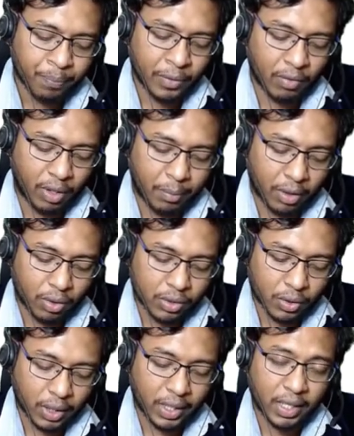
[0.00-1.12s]
Why? Because you are
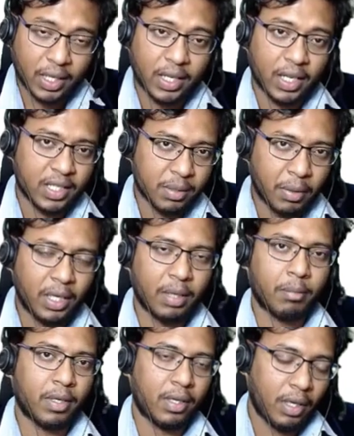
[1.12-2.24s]
getting a decimal
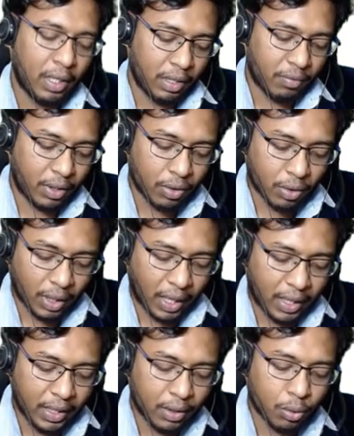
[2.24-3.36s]
number when you are
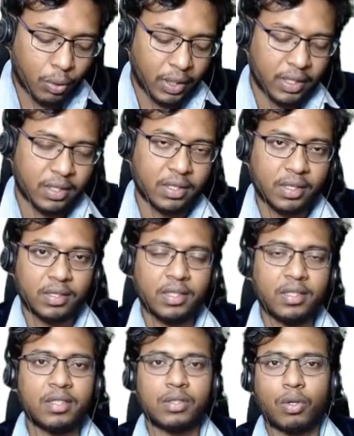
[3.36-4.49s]
adding two integers. This
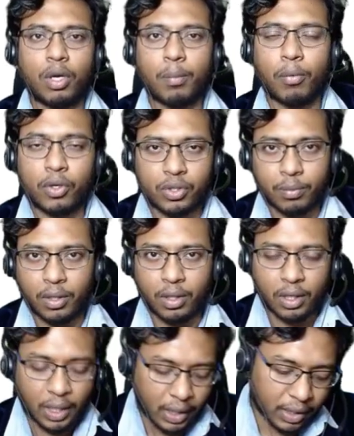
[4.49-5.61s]
is not possible,
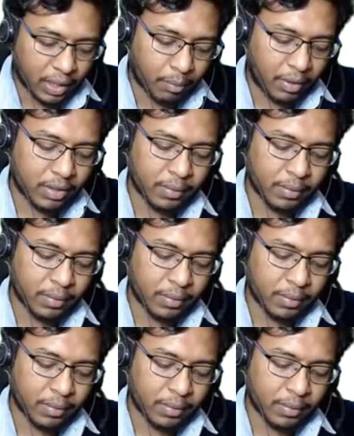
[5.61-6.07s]
right? That means